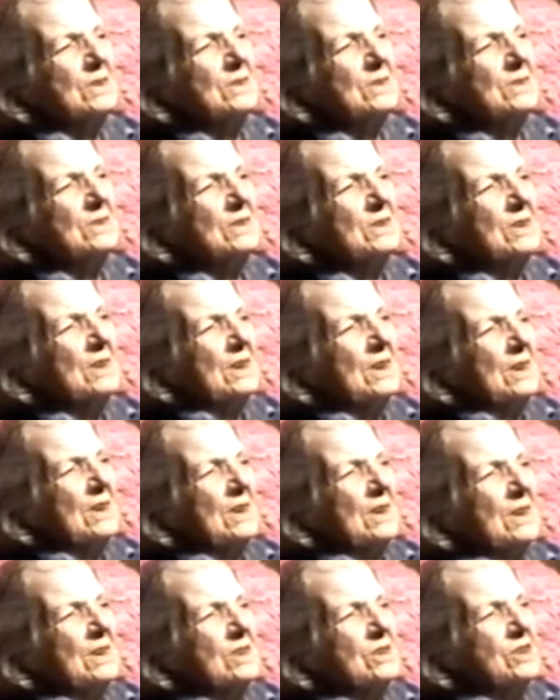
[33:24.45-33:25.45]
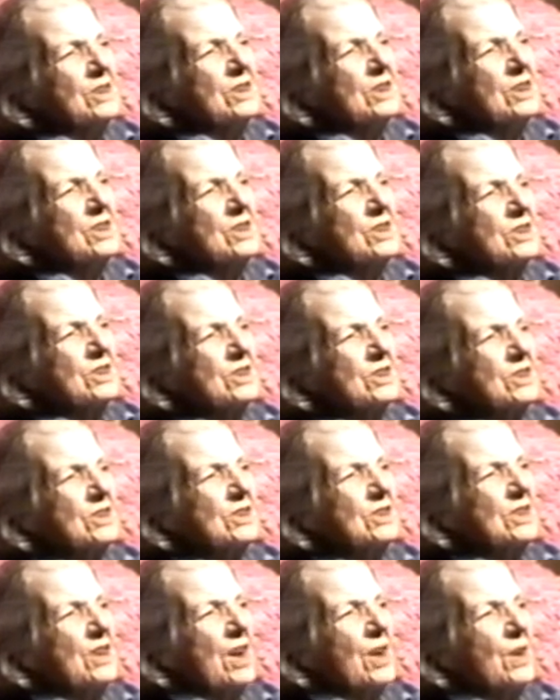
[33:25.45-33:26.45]
and Jesus
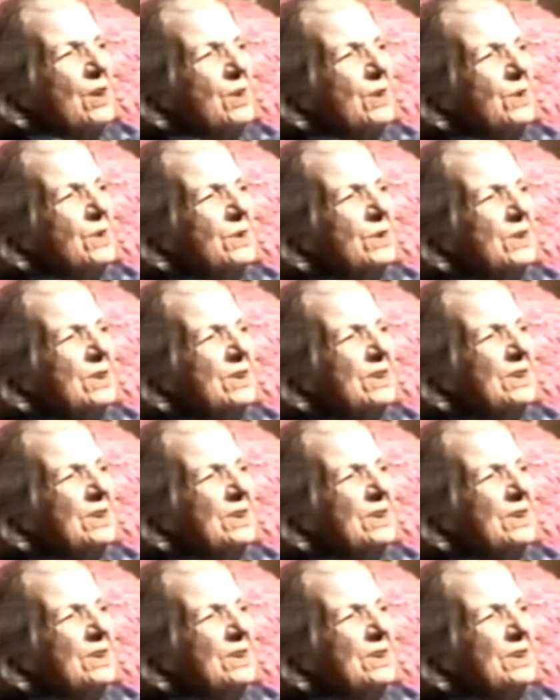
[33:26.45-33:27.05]
and all.